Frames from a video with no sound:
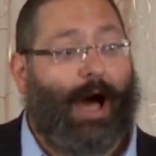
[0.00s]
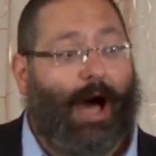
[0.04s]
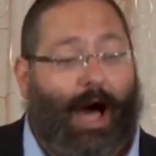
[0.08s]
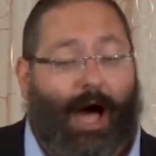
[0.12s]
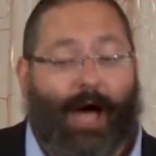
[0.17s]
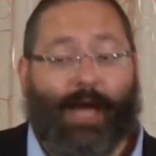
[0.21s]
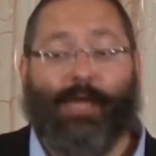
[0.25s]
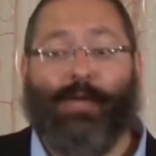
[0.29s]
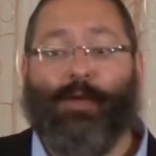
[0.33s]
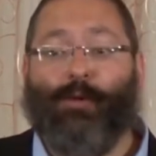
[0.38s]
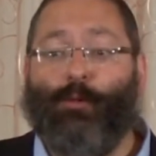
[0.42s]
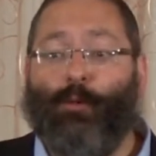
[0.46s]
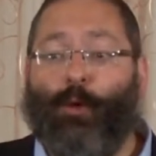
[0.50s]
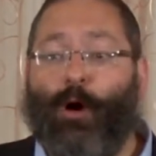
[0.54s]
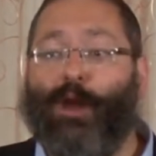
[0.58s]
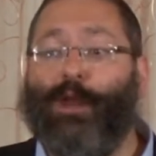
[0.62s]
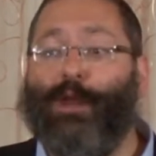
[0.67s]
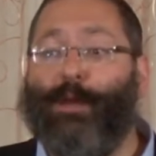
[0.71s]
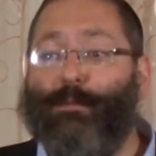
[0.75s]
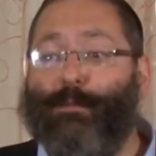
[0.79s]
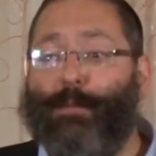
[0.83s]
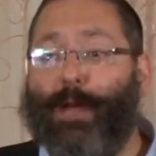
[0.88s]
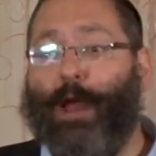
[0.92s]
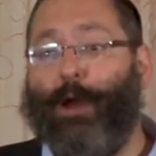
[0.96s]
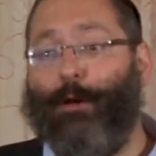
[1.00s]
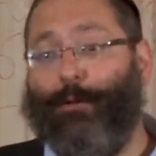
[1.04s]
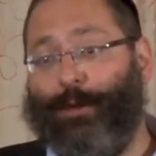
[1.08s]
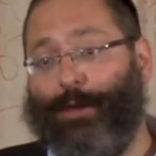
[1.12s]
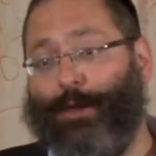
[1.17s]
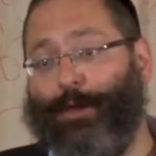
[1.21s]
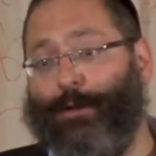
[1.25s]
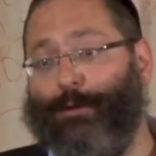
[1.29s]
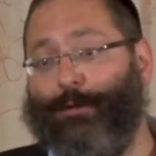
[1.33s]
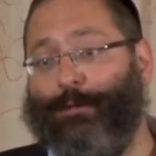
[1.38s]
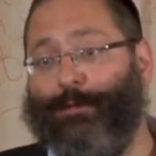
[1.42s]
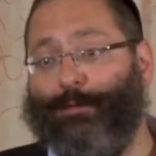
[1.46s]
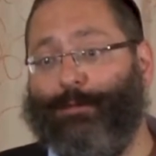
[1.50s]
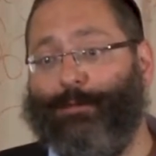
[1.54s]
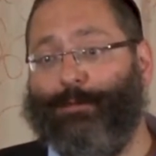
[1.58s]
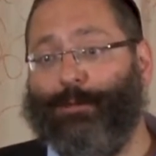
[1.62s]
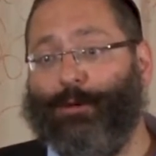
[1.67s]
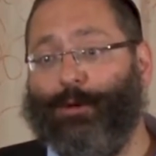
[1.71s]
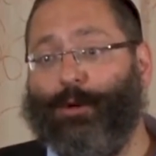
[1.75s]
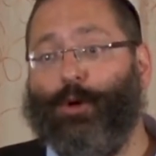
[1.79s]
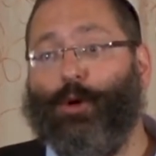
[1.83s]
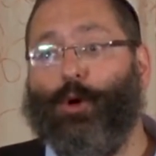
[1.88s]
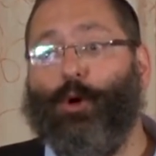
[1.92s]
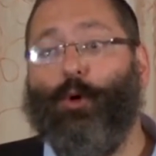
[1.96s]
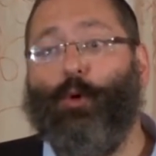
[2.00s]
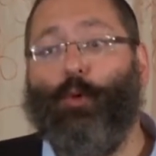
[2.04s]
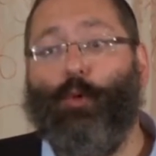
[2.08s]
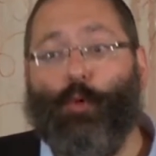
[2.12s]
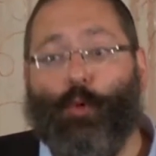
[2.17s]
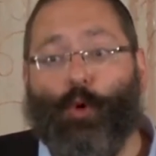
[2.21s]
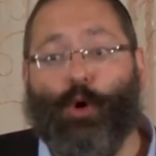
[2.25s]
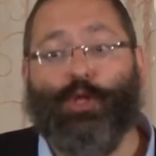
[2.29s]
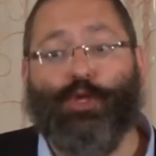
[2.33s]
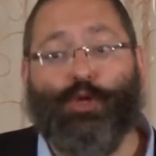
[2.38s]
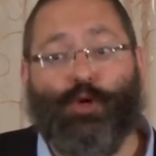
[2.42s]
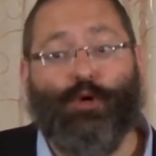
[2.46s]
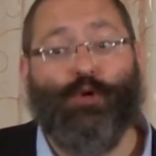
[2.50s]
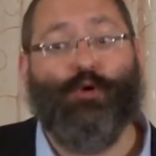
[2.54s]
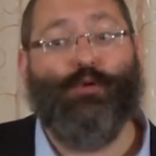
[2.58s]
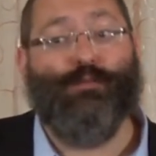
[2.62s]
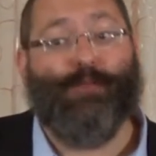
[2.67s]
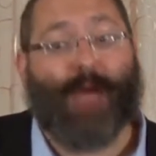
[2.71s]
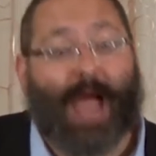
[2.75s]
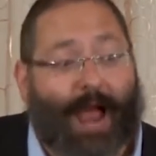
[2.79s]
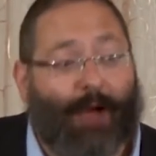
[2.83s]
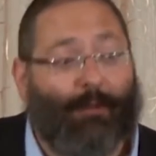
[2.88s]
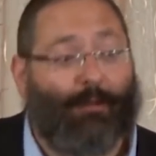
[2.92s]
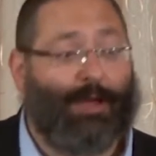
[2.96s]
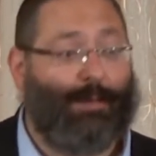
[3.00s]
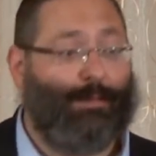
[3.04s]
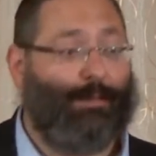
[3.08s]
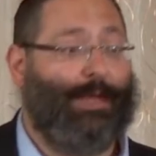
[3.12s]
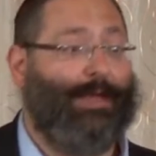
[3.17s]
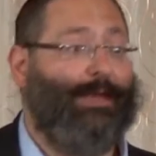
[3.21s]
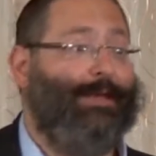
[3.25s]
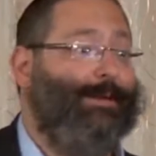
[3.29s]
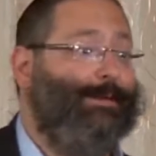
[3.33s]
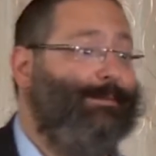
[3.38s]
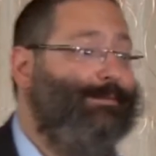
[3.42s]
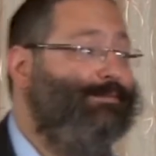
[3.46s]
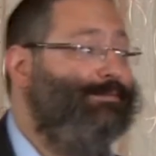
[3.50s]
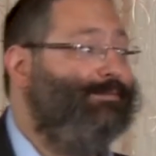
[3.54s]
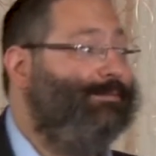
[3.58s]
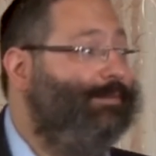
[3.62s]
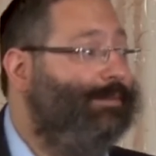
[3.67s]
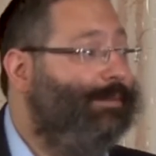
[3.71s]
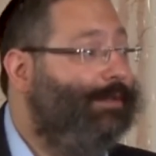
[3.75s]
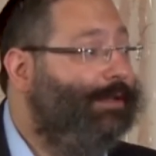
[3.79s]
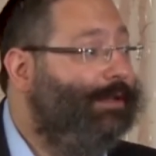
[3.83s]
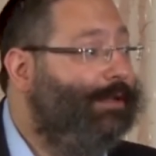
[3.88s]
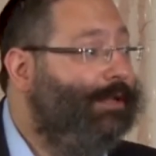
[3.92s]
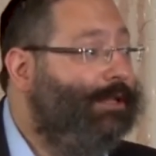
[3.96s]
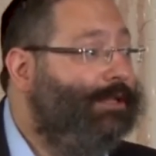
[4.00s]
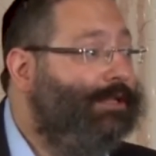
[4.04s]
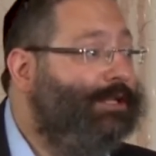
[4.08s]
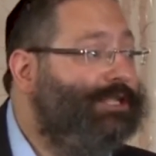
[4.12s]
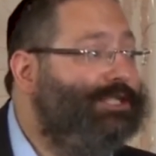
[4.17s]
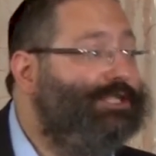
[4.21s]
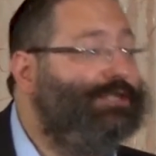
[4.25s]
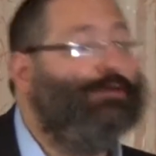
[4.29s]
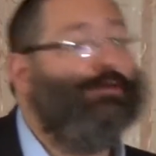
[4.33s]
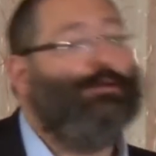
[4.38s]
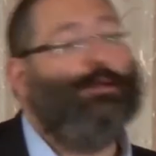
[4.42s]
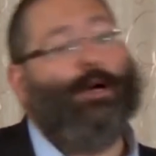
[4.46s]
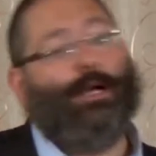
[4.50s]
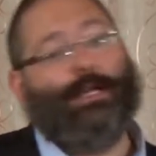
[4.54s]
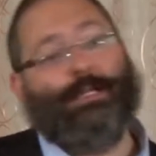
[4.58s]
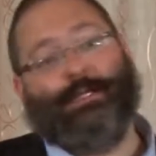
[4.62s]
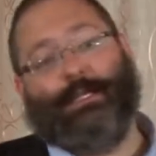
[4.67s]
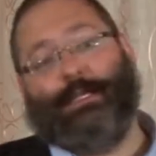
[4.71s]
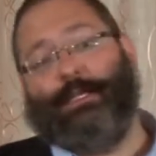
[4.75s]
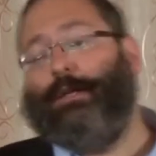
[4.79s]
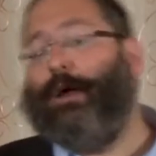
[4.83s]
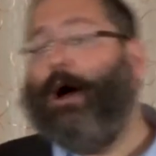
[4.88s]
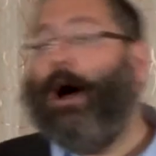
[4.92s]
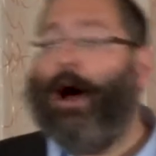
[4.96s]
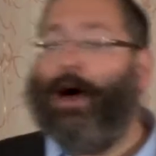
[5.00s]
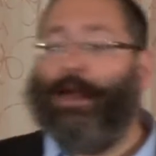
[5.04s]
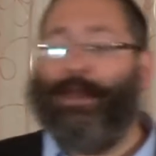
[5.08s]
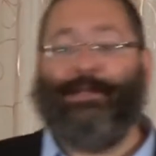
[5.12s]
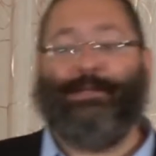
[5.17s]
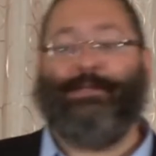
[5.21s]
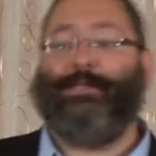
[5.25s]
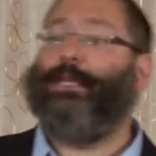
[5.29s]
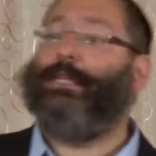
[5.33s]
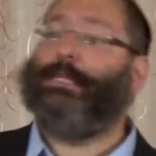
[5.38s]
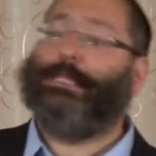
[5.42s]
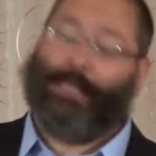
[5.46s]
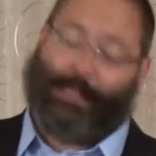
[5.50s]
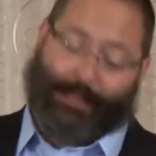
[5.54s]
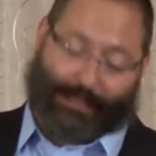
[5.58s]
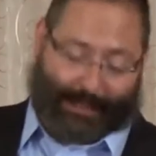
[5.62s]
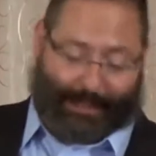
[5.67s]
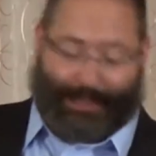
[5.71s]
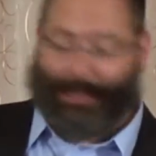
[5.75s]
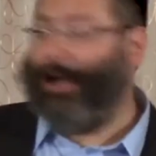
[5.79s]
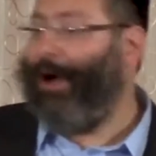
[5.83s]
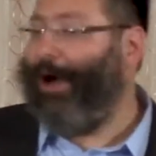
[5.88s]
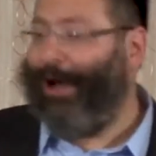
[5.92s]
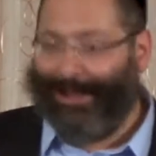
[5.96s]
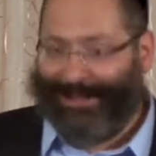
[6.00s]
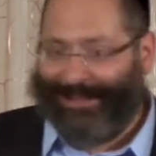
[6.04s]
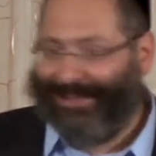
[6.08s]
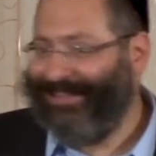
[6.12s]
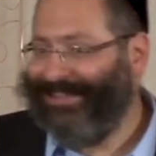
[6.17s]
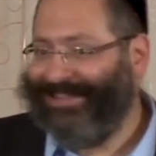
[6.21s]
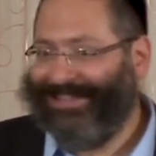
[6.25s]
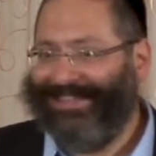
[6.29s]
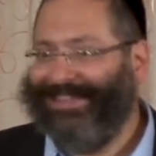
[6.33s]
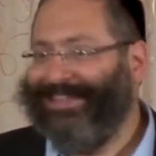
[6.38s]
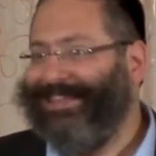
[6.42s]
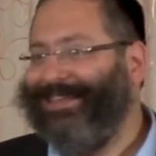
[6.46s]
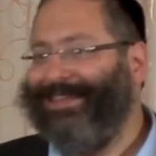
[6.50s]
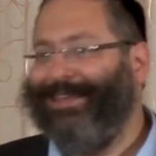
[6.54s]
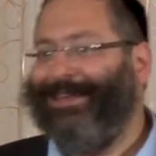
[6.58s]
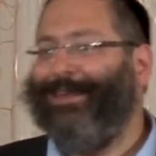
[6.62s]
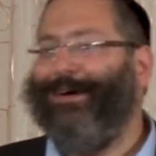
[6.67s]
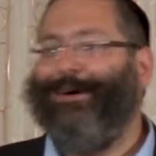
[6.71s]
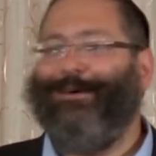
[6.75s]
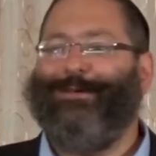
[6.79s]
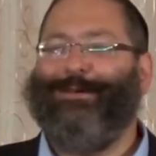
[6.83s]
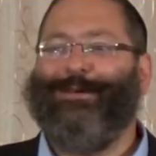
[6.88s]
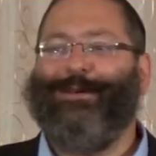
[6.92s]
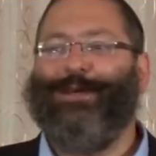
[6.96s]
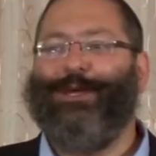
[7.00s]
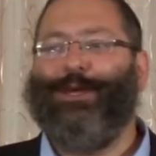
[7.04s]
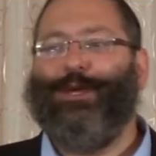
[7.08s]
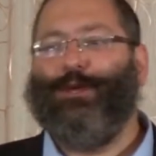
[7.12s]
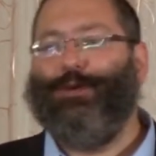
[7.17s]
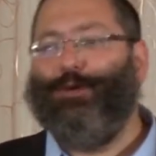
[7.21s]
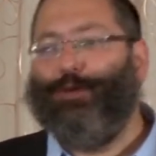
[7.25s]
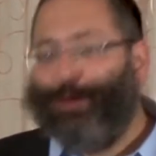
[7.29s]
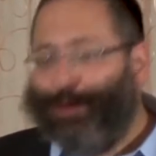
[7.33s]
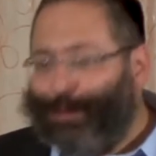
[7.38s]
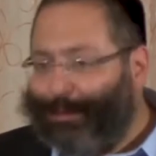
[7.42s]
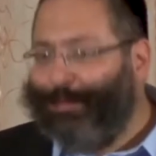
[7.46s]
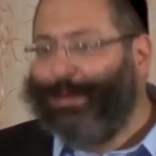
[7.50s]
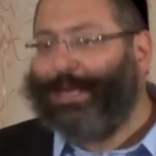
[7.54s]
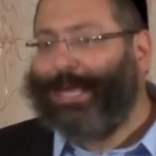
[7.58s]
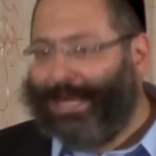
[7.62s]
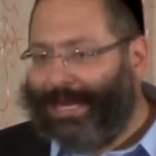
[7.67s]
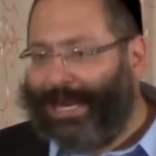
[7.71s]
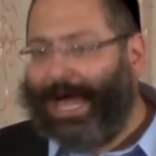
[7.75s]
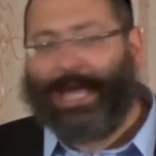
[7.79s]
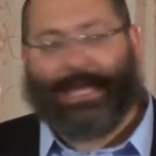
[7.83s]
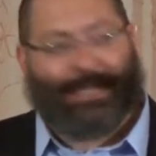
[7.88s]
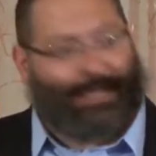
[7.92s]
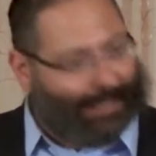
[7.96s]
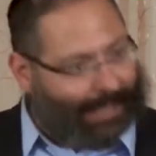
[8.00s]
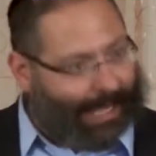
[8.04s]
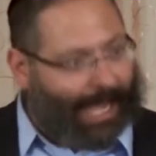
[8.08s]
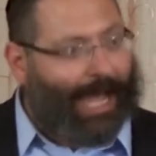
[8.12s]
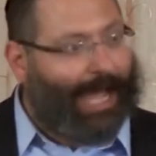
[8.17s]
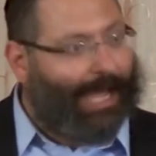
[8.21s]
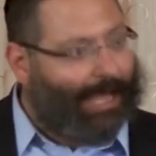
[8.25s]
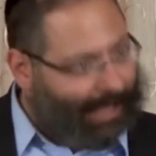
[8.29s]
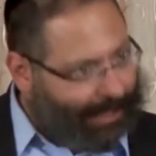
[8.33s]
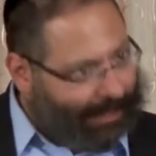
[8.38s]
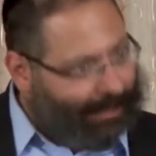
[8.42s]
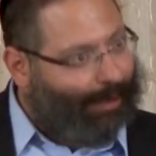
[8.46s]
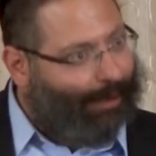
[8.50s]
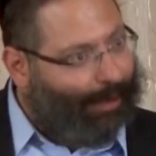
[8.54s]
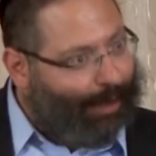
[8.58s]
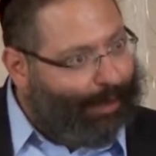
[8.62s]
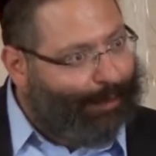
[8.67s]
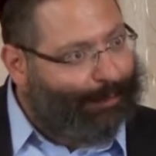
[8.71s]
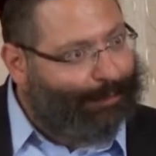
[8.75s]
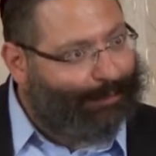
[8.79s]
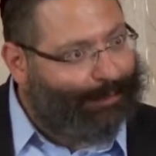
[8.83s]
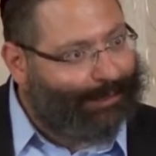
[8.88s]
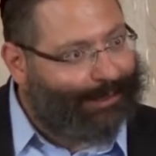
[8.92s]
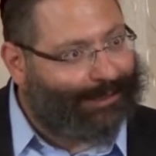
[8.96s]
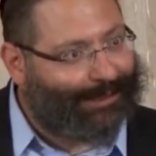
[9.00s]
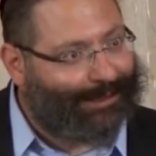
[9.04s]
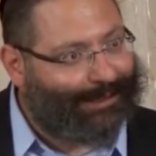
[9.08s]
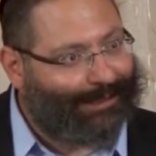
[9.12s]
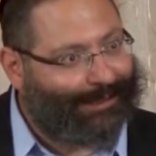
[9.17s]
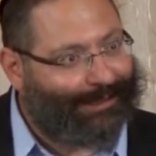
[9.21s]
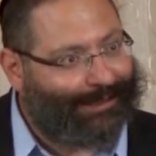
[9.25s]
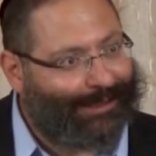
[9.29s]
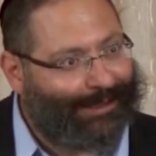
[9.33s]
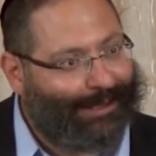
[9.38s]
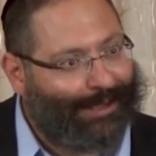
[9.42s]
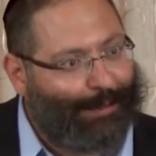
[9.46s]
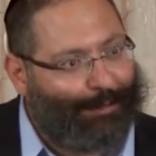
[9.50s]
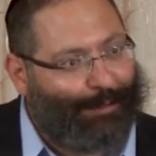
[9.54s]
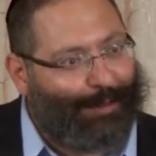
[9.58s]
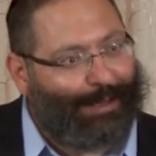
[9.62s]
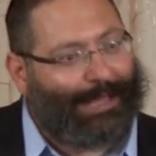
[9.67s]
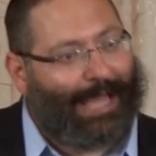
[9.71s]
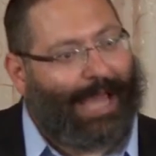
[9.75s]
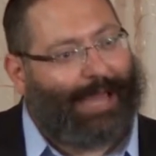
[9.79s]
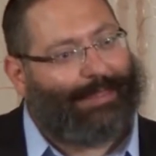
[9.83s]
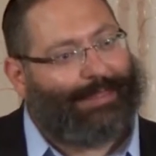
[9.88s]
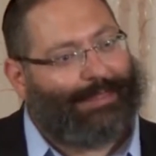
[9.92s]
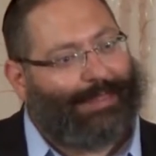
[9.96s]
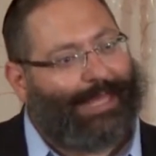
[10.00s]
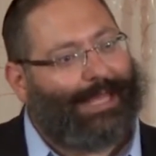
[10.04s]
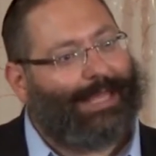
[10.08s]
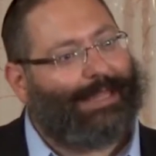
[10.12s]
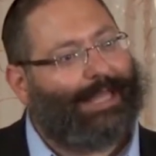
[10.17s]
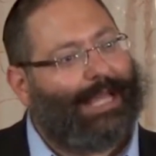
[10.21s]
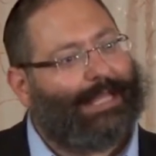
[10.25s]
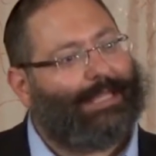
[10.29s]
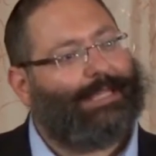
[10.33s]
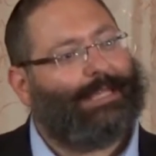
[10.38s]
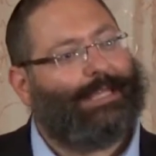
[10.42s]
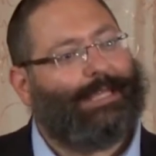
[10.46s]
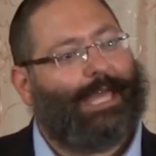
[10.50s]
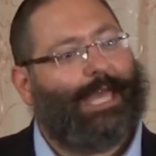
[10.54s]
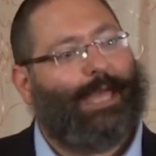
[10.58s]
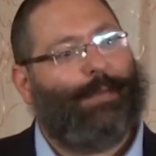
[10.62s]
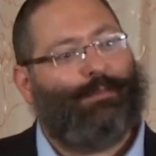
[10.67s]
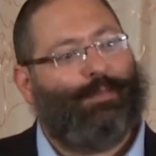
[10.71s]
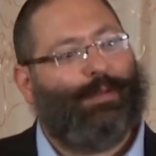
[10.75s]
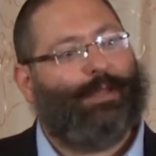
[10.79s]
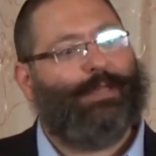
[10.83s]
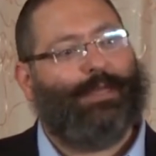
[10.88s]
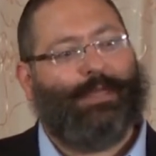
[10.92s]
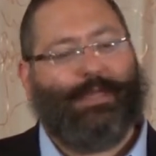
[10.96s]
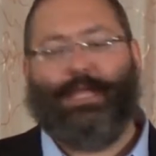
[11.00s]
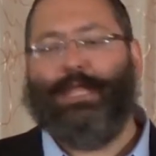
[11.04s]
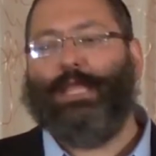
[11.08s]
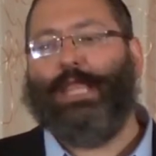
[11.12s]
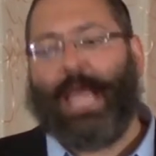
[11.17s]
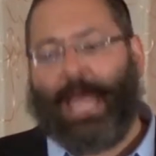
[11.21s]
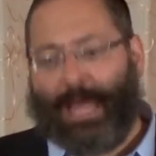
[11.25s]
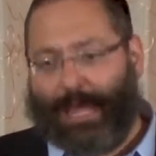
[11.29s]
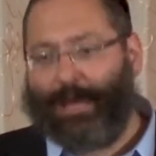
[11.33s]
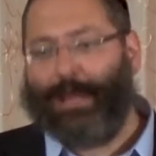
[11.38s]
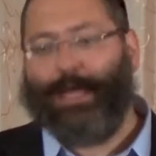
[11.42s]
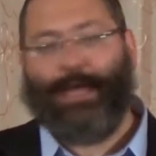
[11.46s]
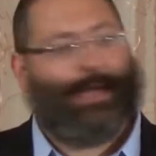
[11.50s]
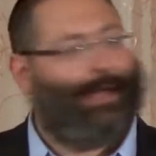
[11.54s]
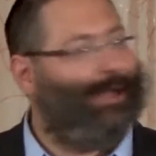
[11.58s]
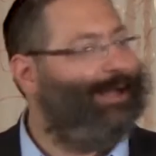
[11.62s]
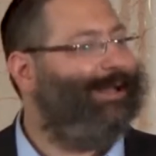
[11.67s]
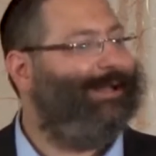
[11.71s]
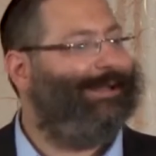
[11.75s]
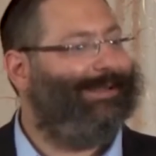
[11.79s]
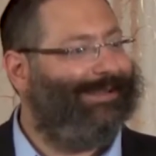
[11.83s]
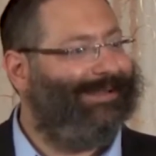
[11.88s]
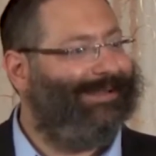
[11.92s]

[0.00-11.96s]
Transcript: I want to marry you. Would you marry me? The Jew looks at God and says, listen, God, you know, you could be a nice guy at times, but I think let's keep it to the dating.